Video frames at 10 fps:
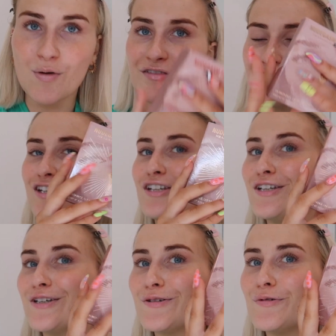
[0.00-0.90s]
We have the
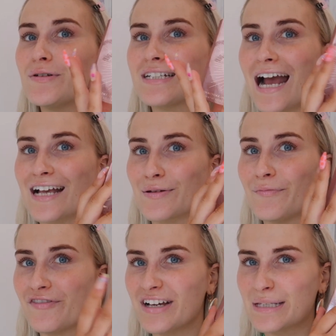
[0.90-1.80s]
Nude
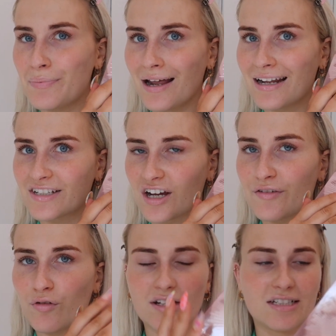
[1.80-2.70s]
Gasm face palette.
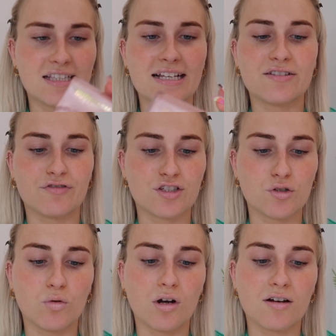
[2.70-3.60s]
I wanted this for
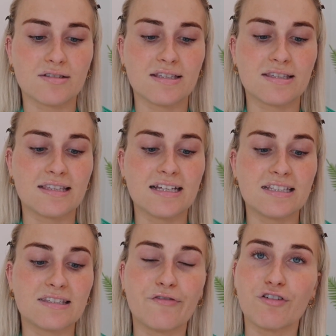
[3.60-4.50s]
so long since they
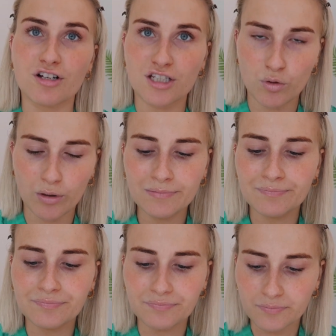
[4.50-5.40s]
did the first one.
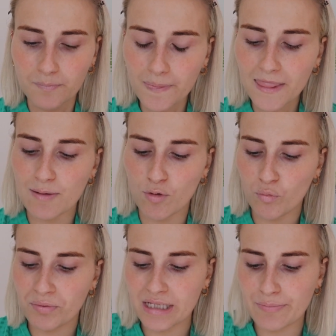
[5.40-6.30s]
I'm
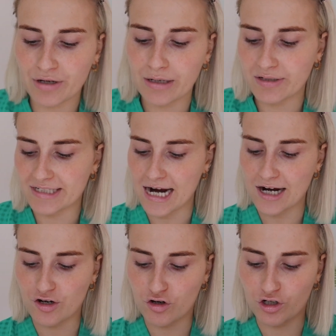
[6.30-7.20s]
hoping they bring out a
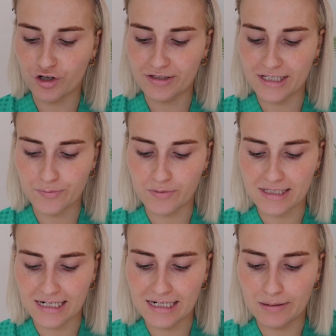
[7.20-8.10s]
darker color because this
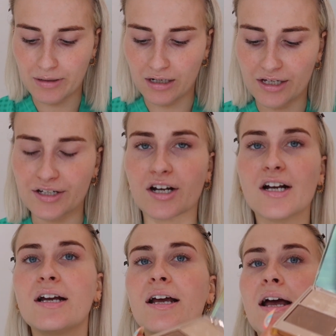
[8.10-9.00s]
one's a little bit
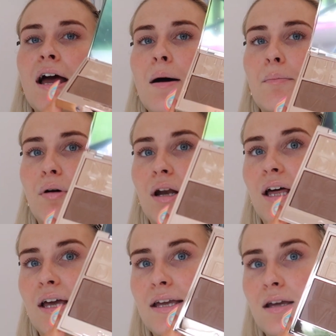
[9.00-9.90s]
lighter. But
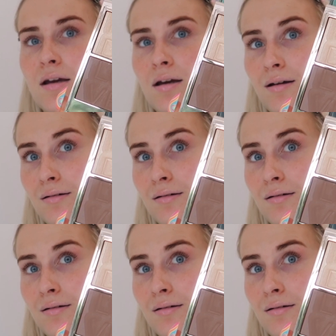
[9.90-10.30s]
like,